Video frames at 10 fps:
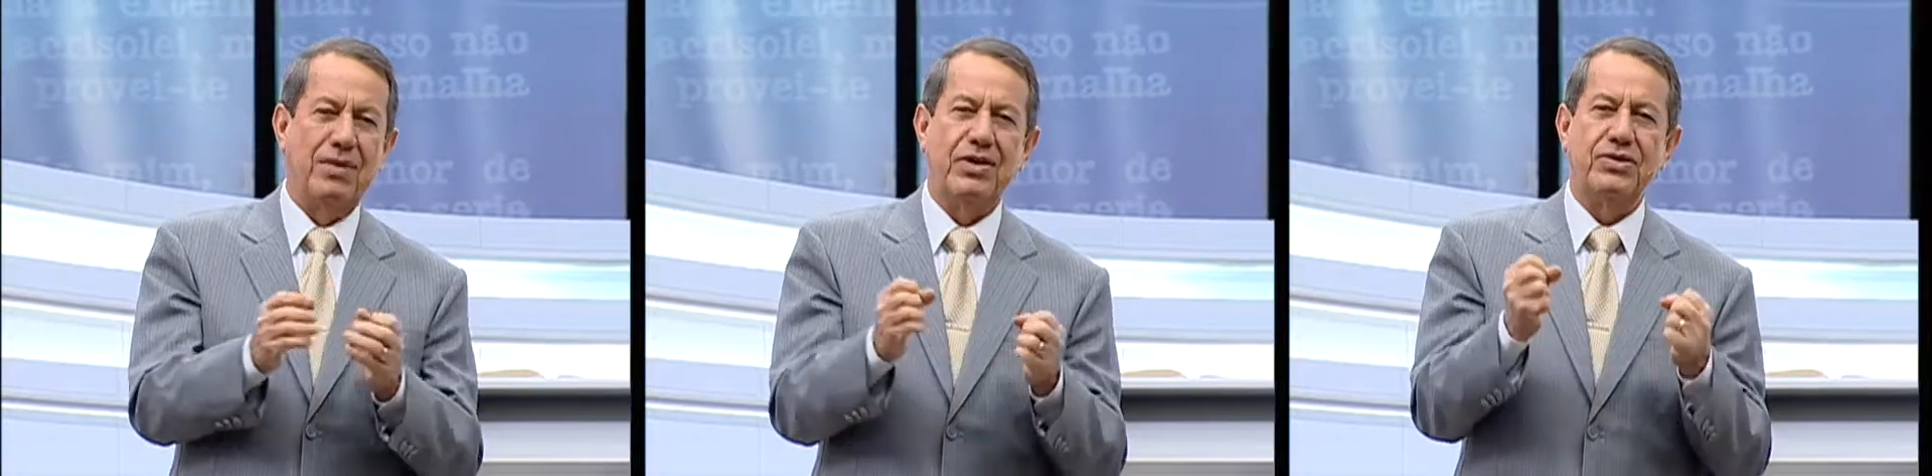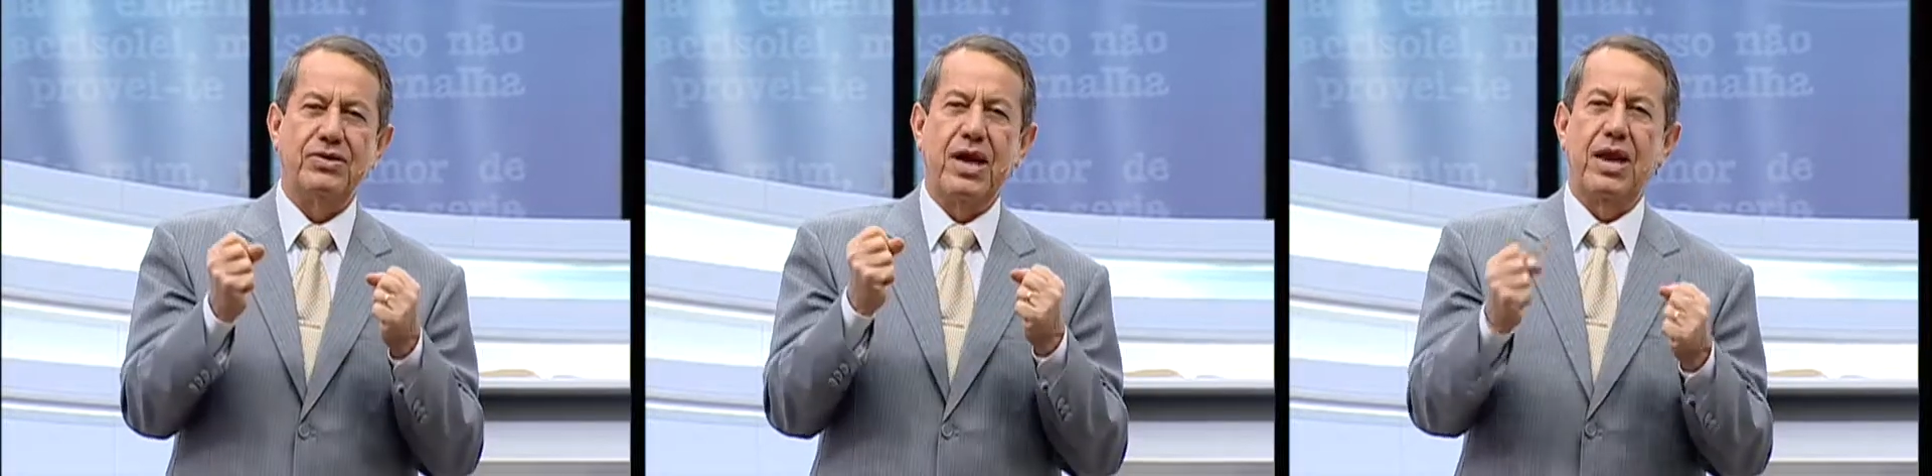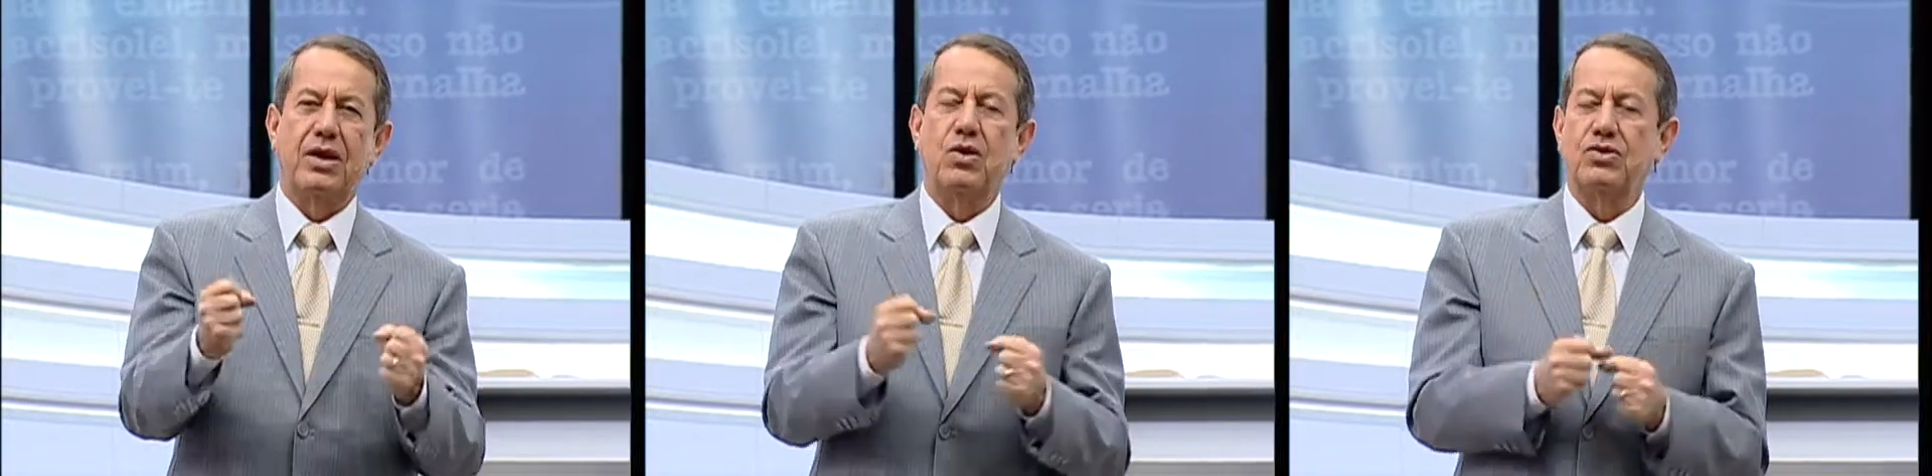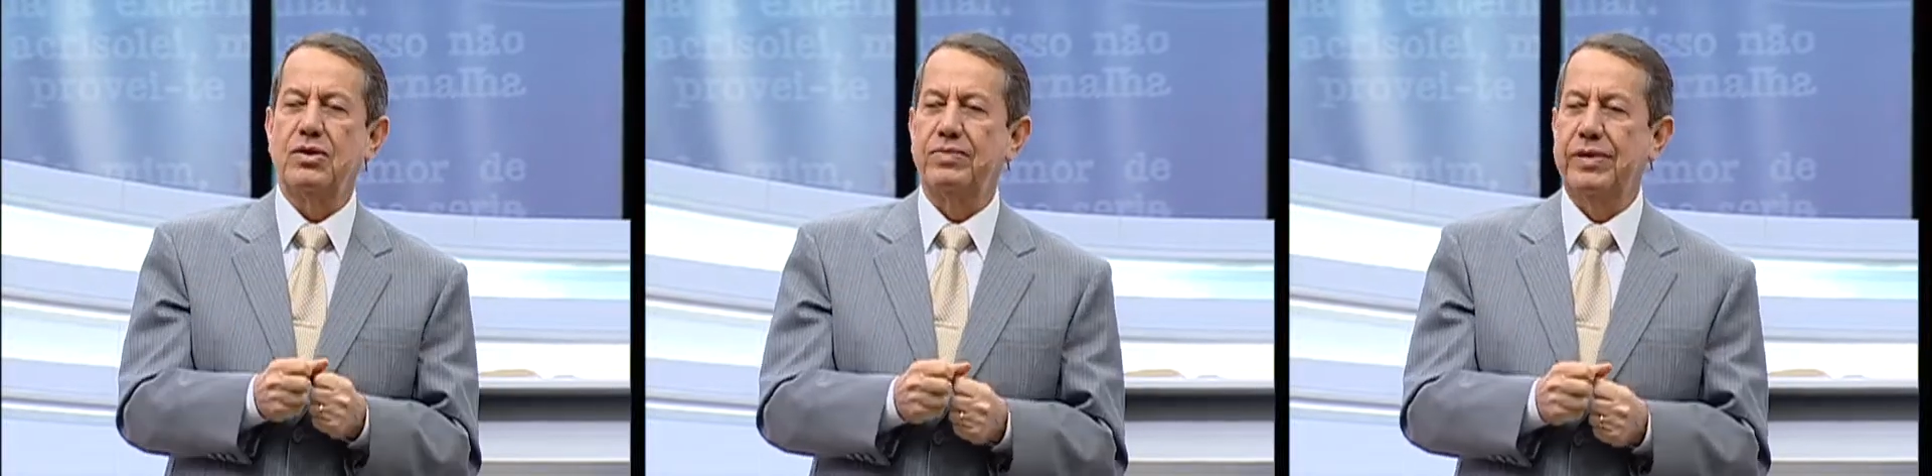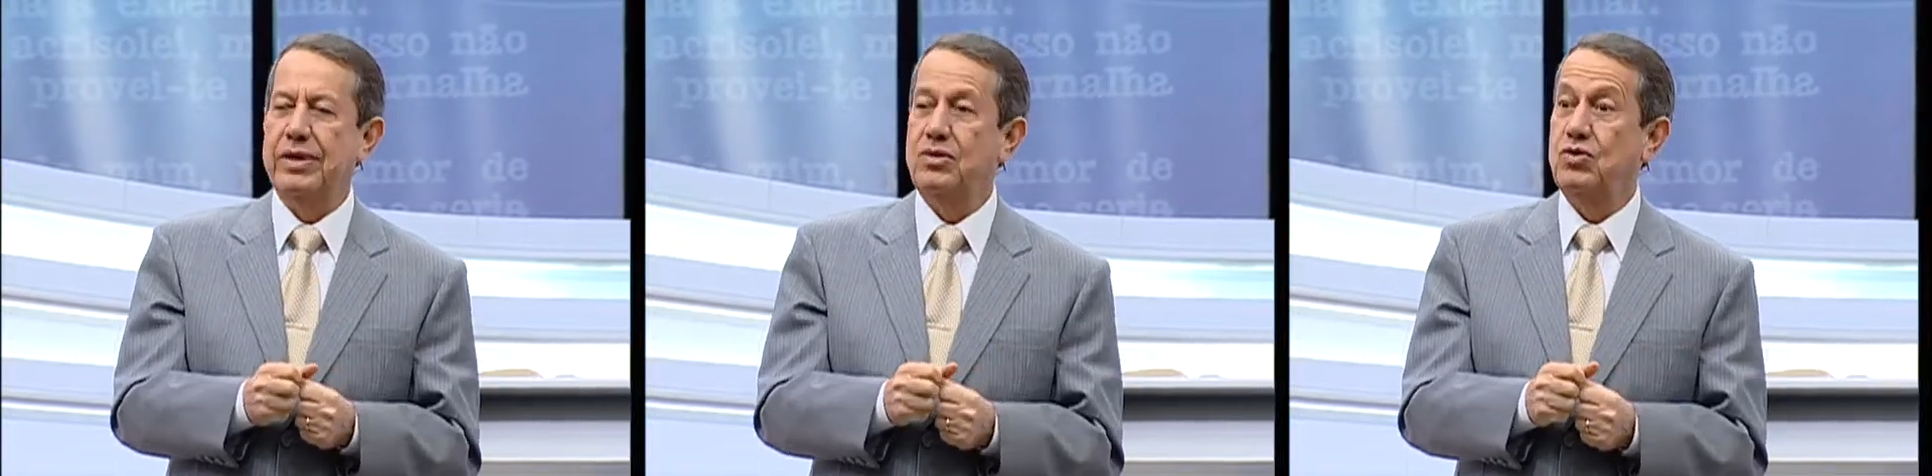I've been preaching an
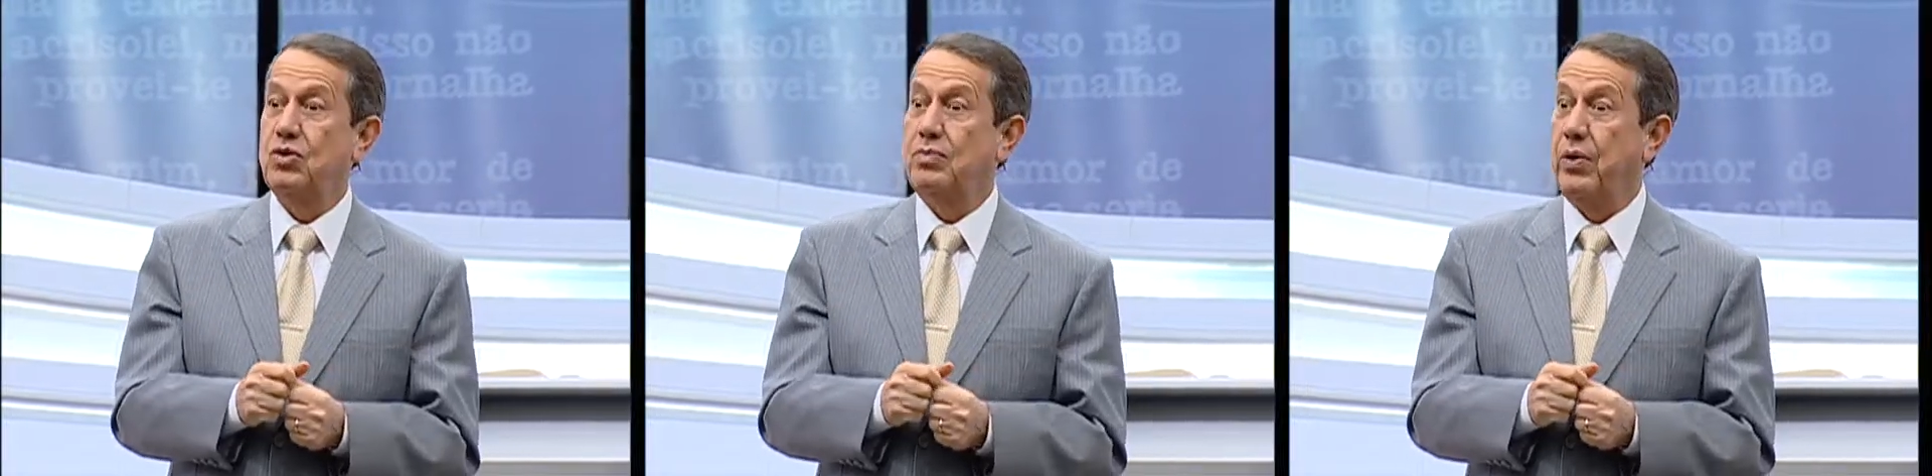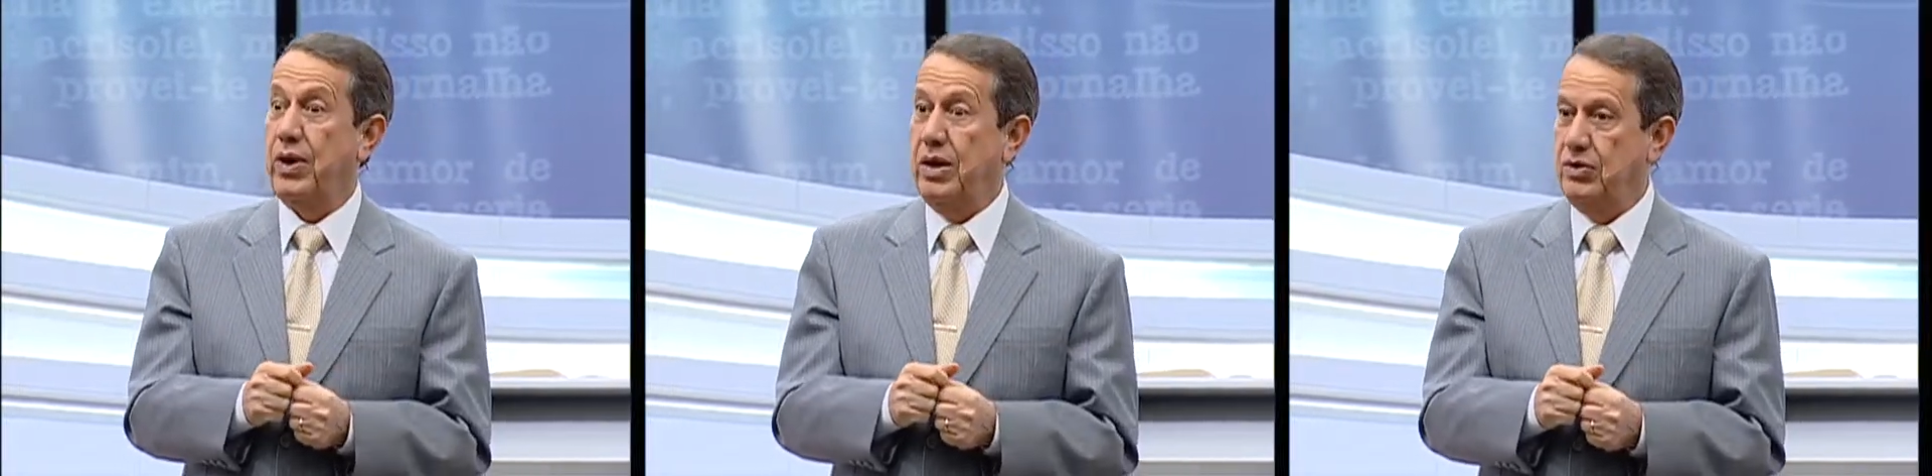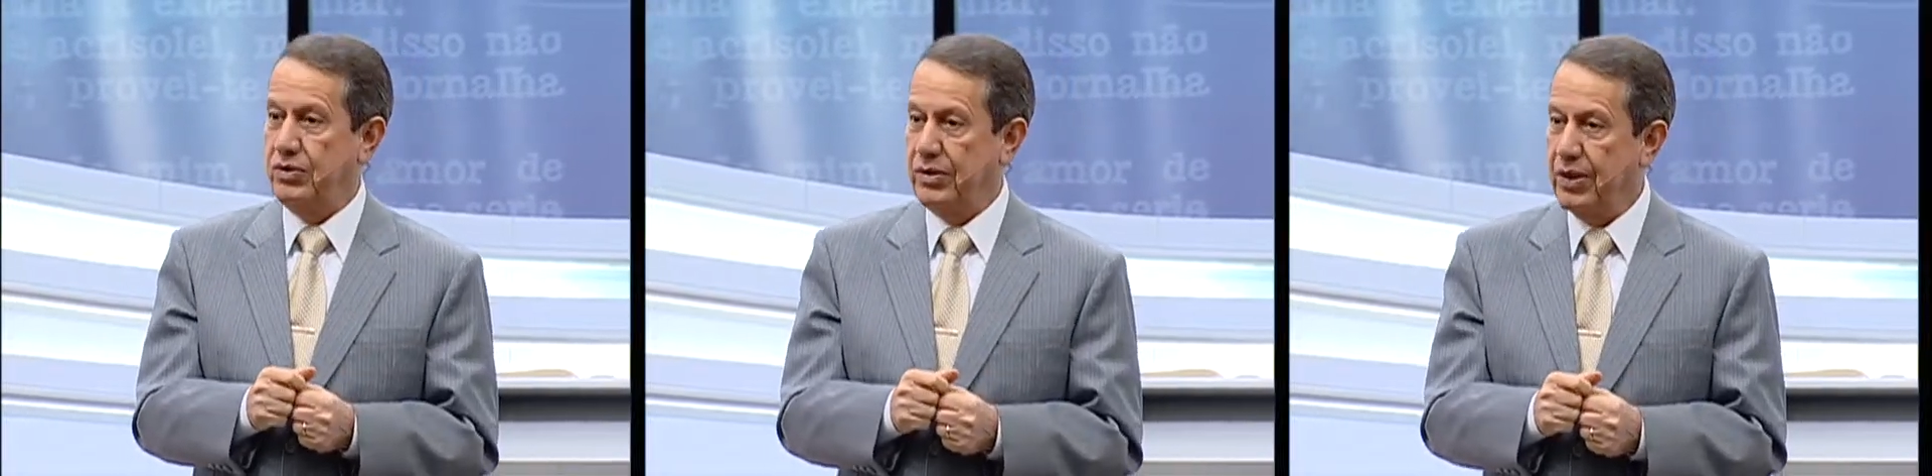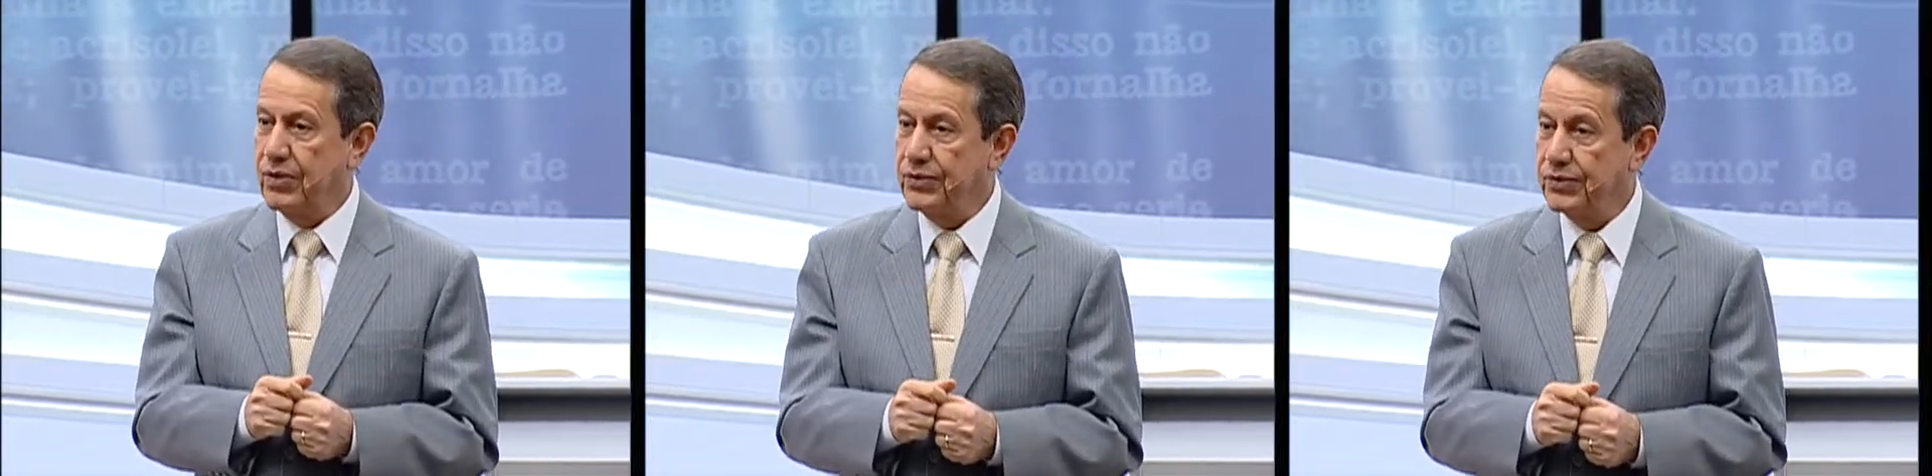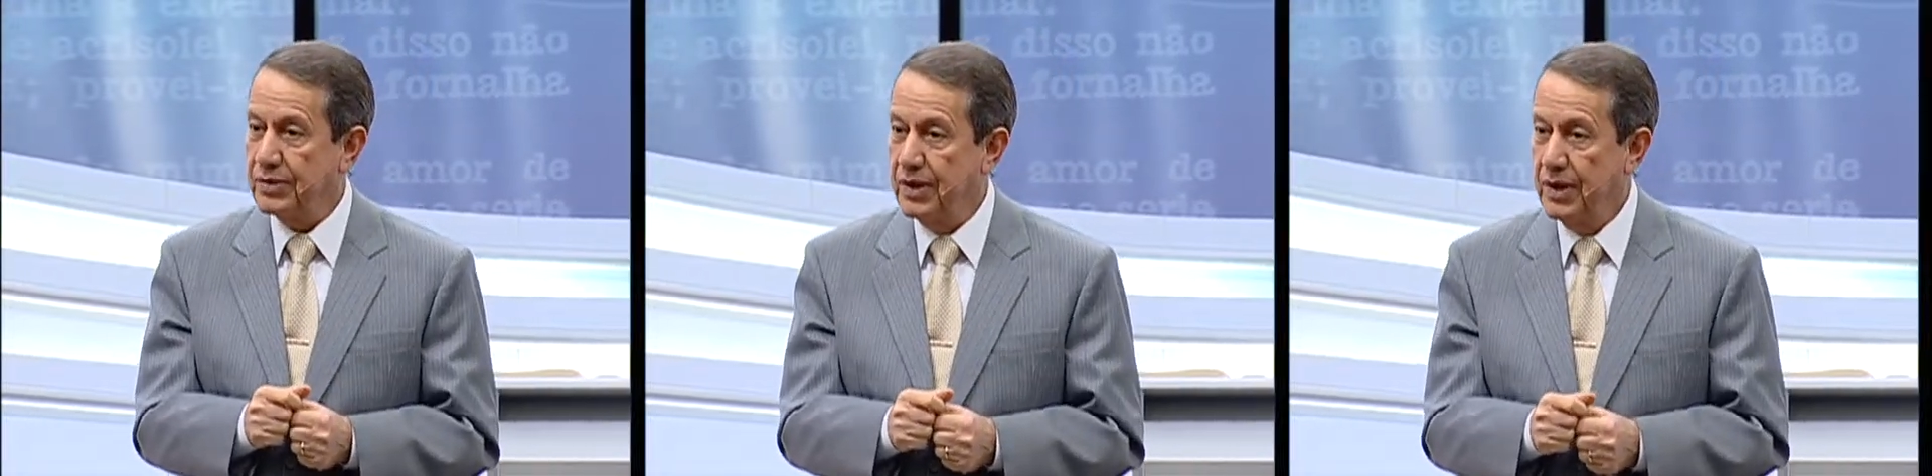important word from God's
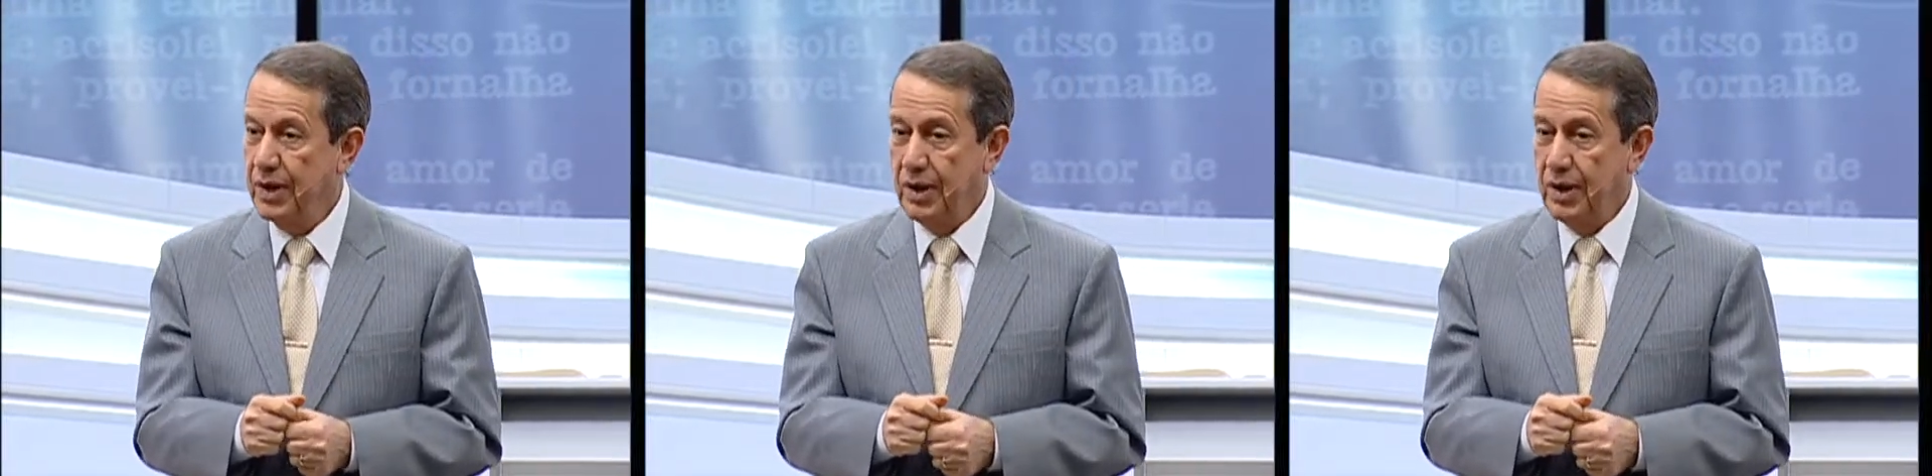kingdom